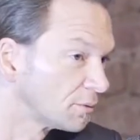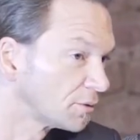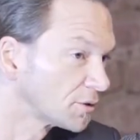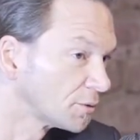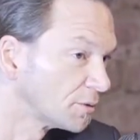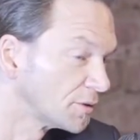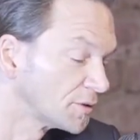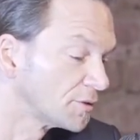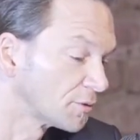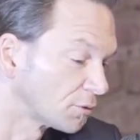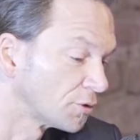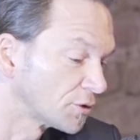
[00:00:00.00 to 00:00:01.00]
So
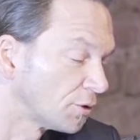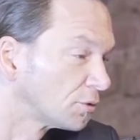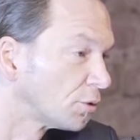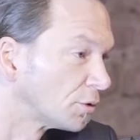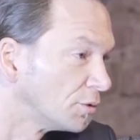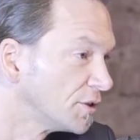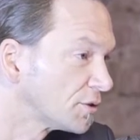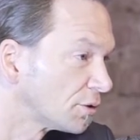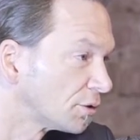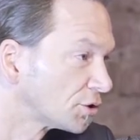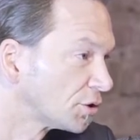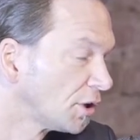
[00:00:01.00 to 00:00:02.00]
it's of course ongoing
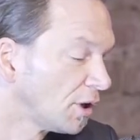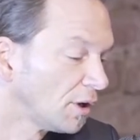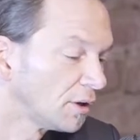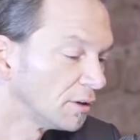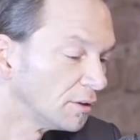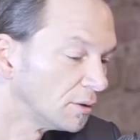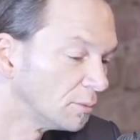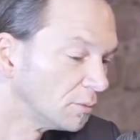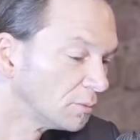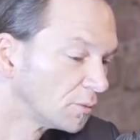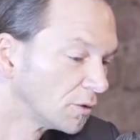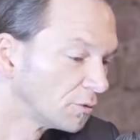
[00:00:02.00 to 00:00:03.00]
research
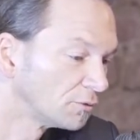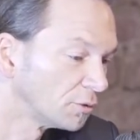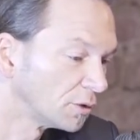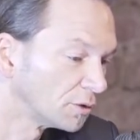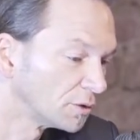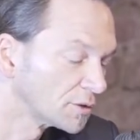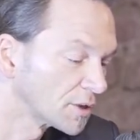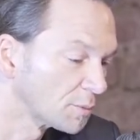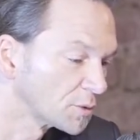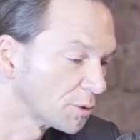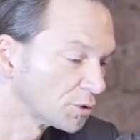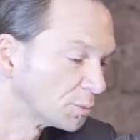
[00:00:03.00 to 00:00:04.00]
for some
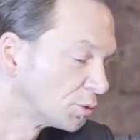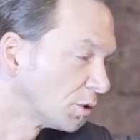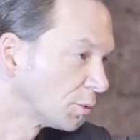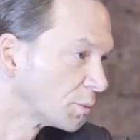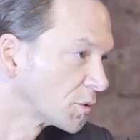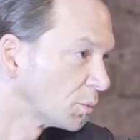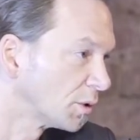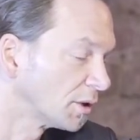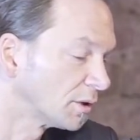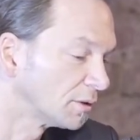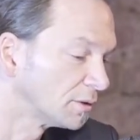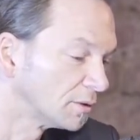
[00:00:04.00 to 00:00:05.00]
special problems
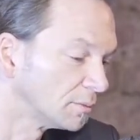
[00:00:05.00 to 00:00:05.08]
where